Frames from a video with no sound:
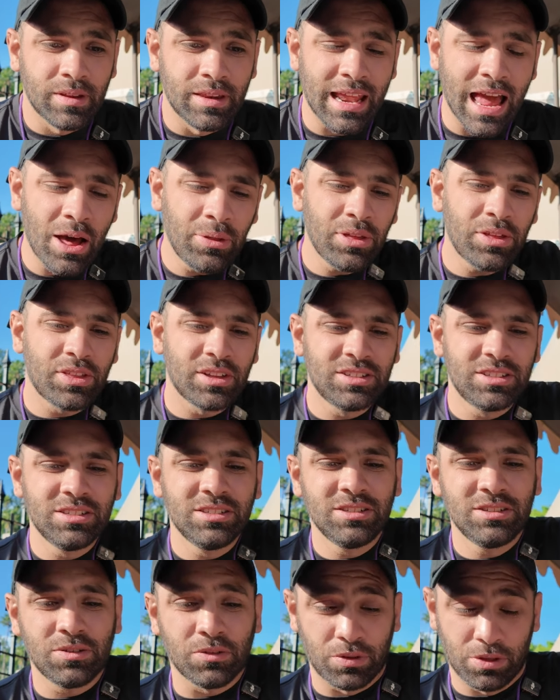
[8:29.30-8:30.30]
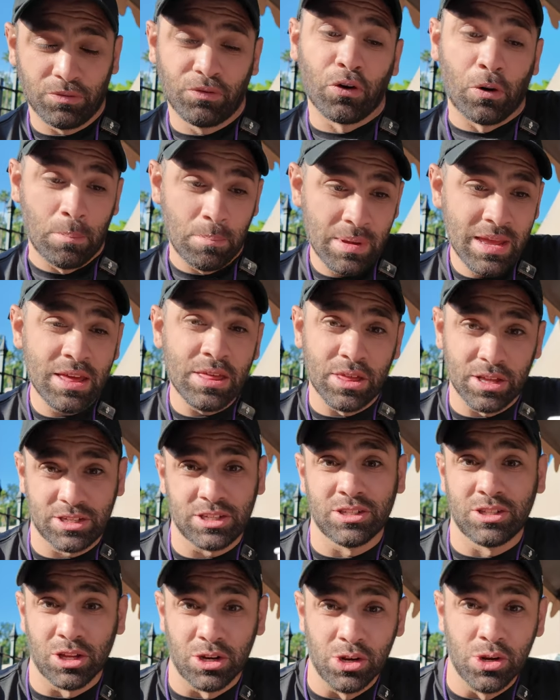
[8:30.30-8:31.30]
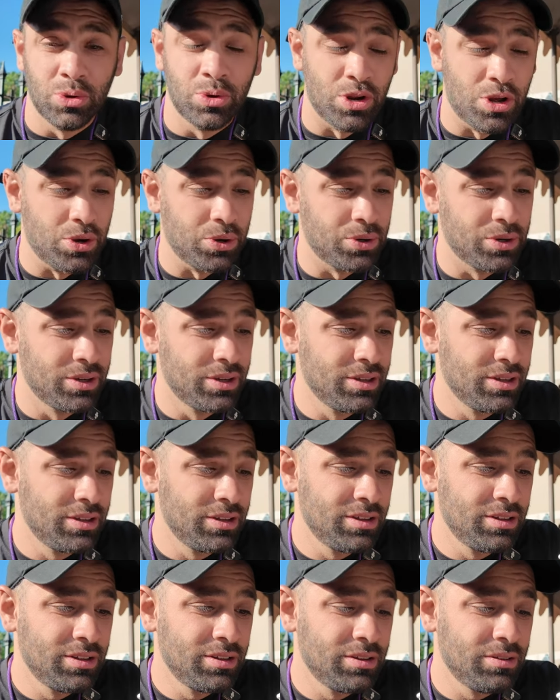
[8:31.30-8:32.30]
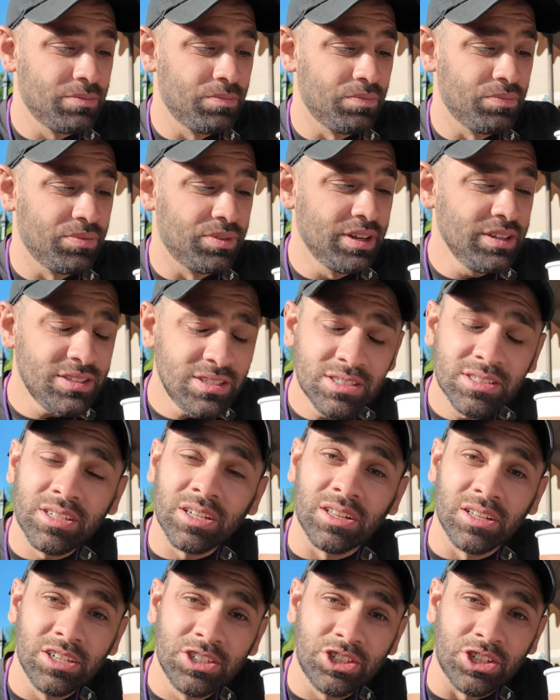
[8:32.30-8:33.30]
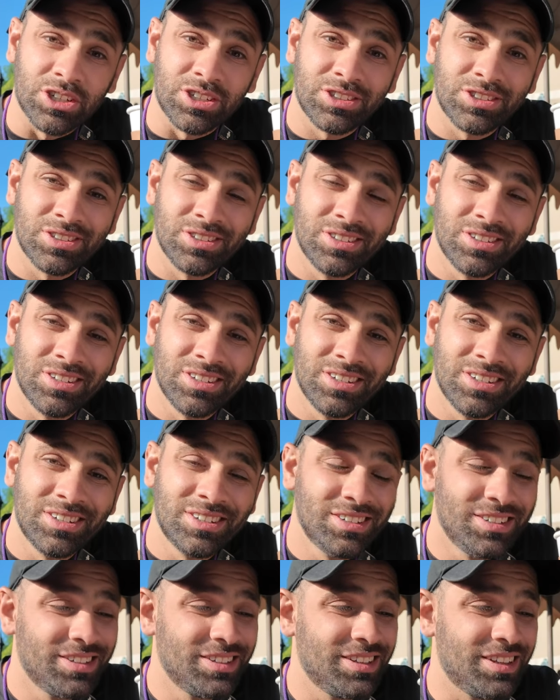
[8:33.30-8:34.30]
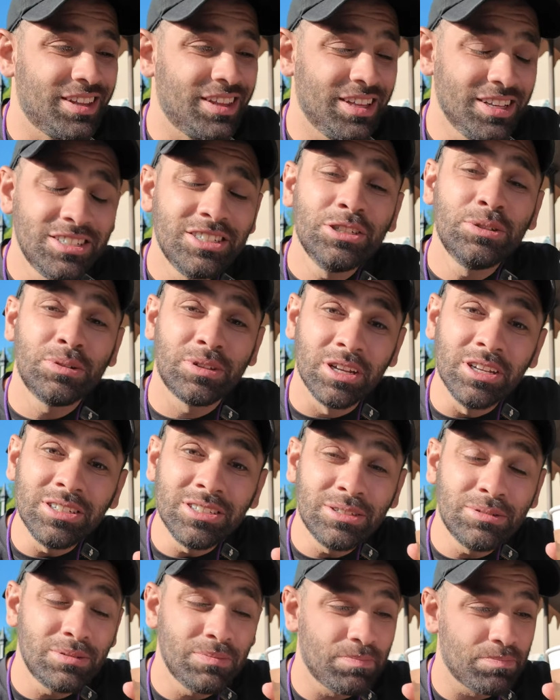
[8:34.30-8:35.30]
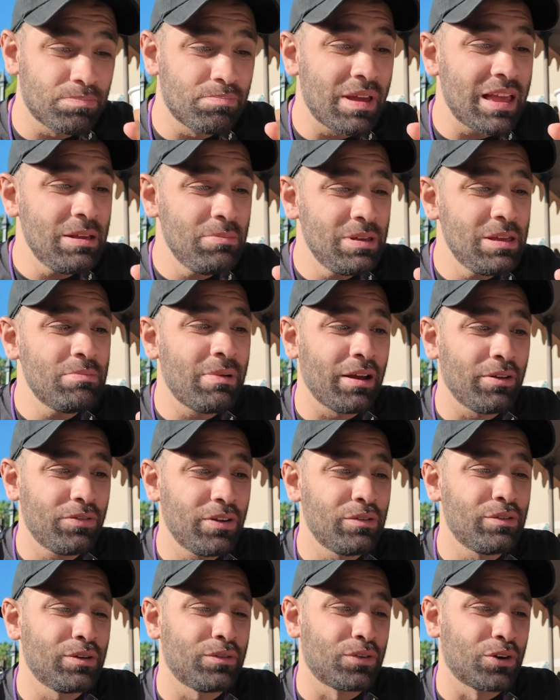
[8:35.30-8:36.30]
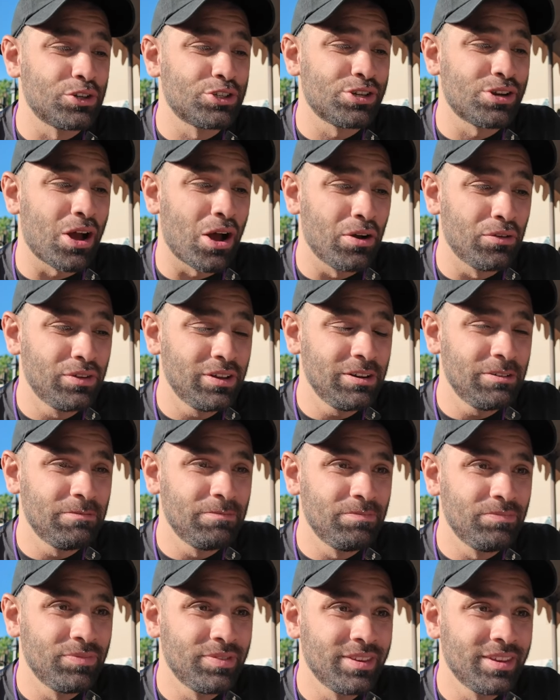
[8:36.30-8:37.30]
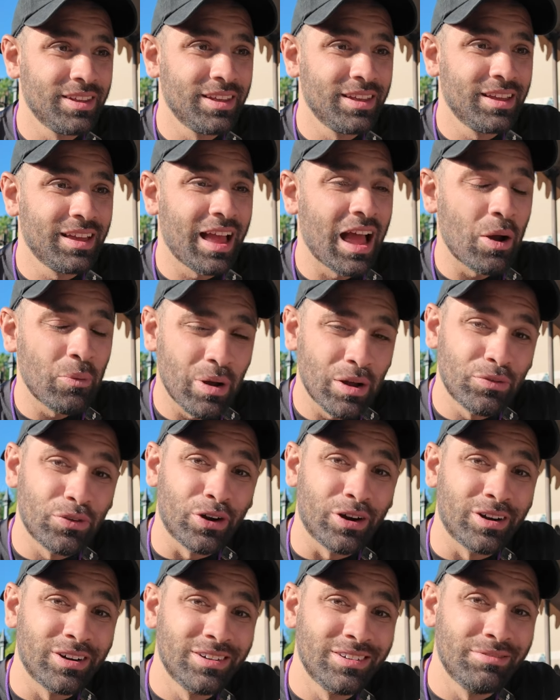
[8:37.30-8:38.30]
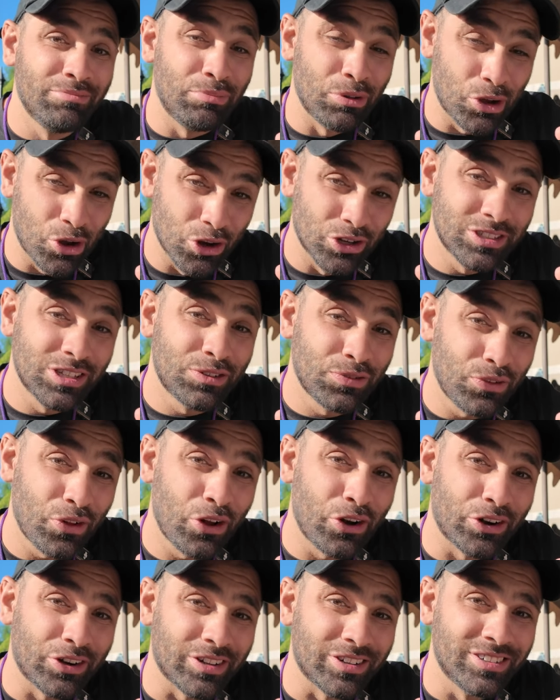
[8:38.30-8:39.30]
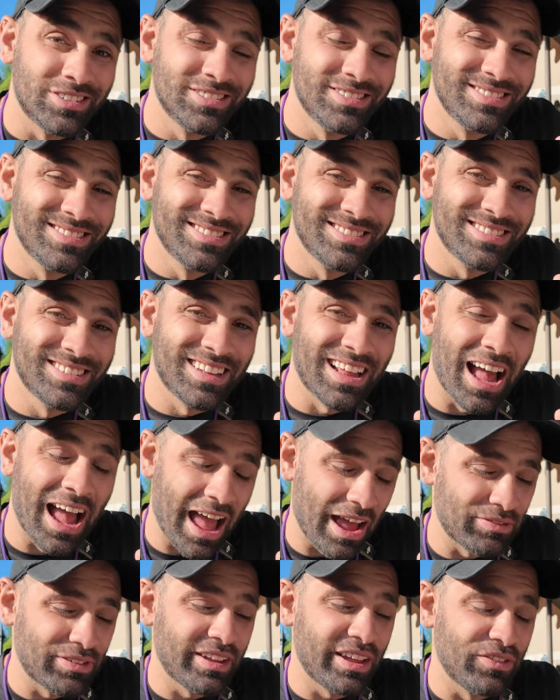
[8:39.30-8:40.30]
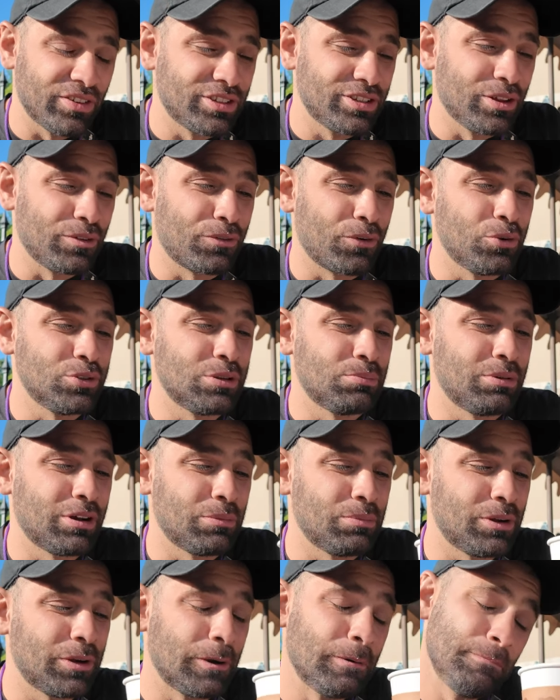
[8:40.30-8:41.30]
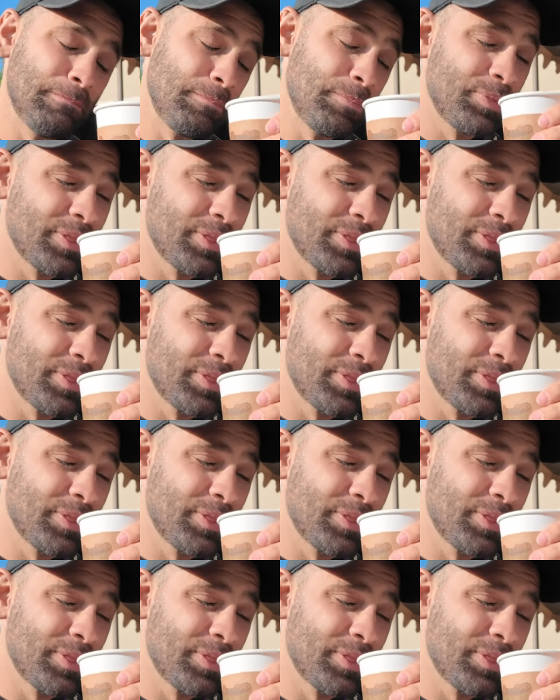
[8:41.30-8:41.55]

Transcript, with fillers: now that this is, for me, this is the new. This is delicious. This may be my favorite version of it. However, because it's Florida, I have to give it to the frozen Butterbeer.